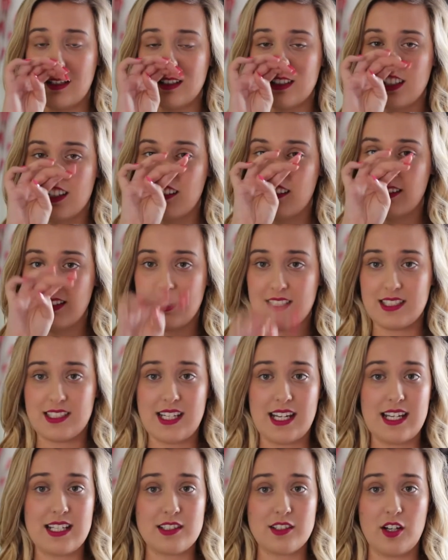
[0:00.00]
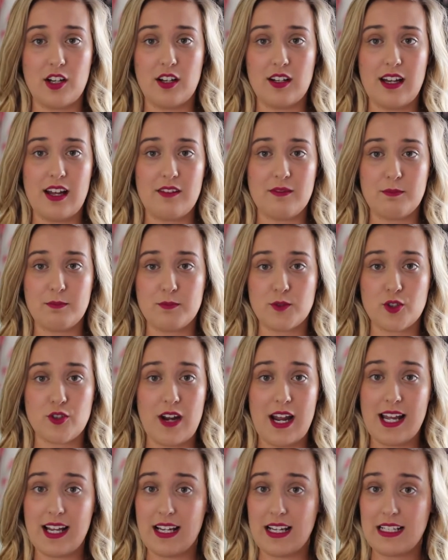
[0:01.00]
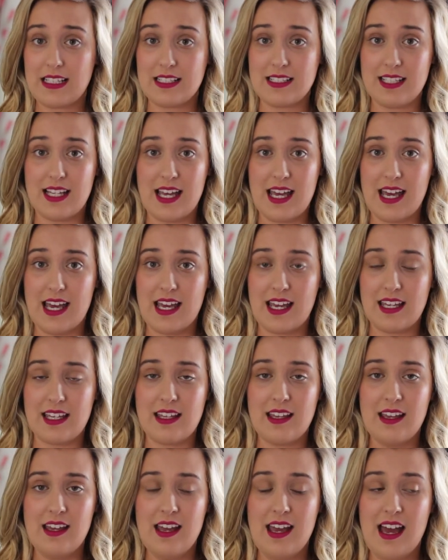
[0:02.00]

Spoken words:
So it stays on. I've drank today,